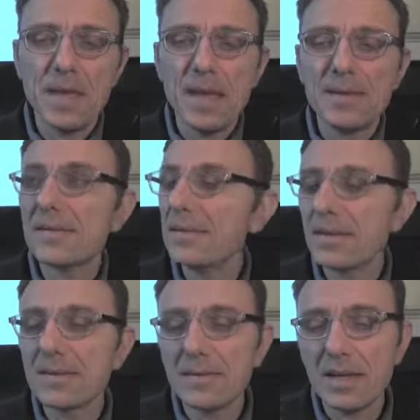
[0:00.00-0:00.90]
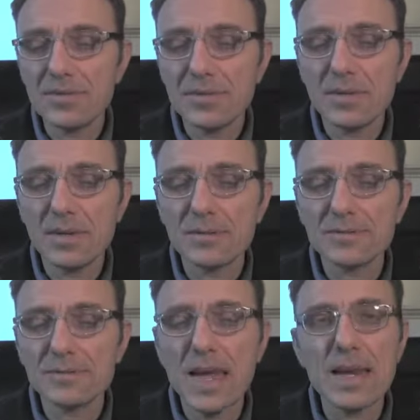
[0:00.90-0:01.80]
It is an extension
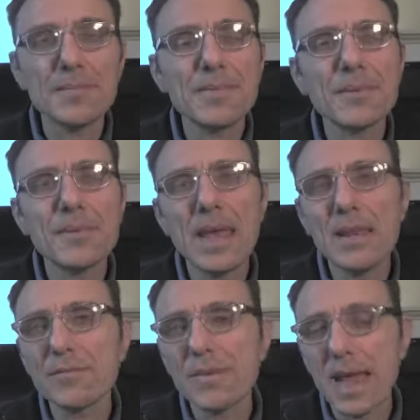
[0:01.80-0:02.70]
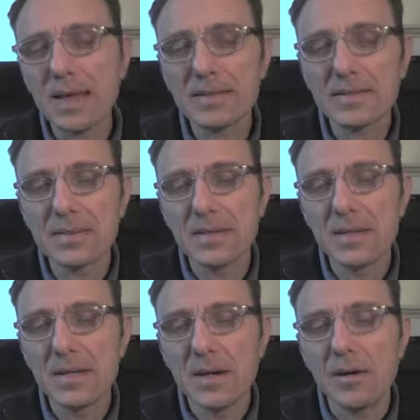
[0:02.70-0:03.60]
of Adam's creative act
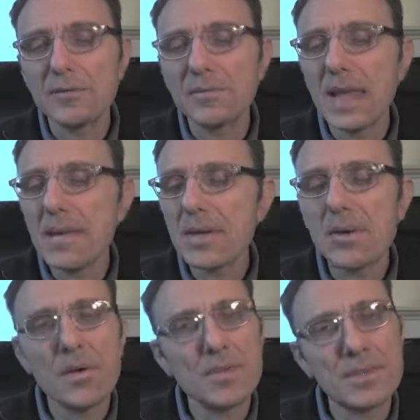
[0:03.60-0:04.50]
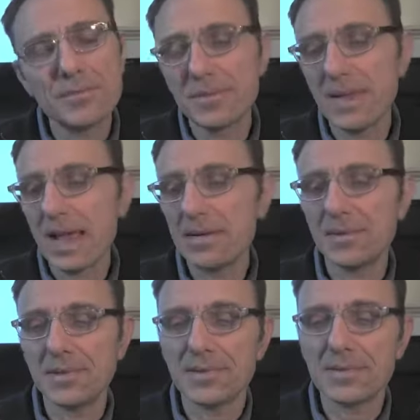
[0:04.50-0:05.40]
of naming all the different
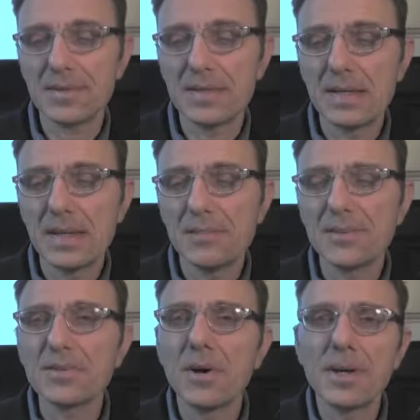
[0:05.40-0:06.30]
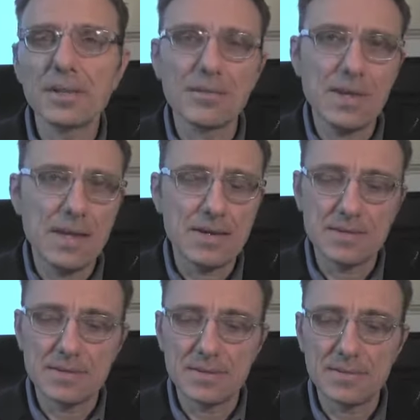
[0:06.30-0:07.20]
animals which God had created.
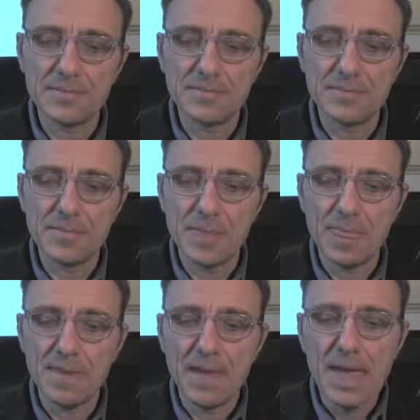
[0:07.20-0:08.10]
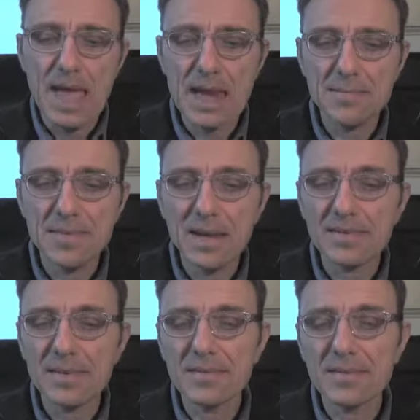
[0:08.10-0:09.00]
Adam thus
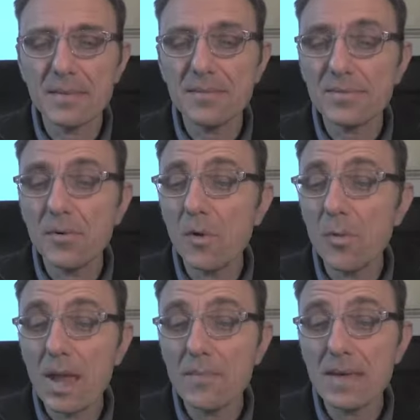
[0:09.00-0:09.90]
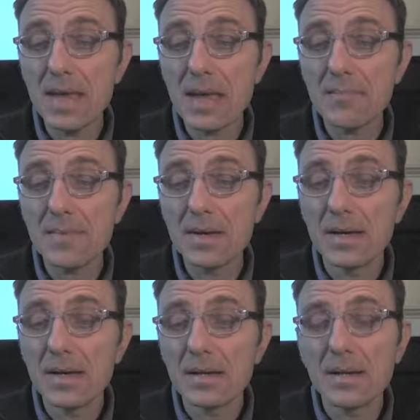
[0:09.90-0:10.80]
in some small way became
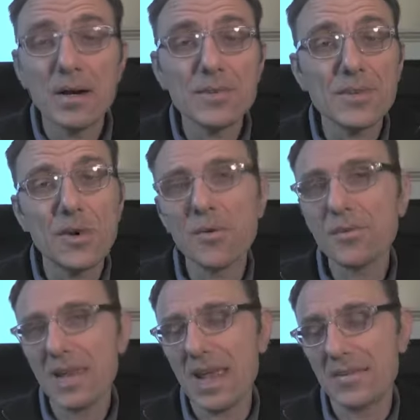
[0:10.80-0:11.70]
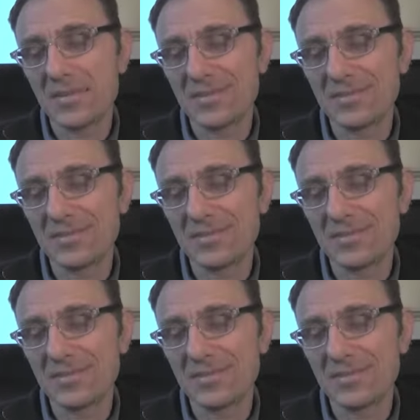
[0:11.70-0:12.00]
God's co-creator.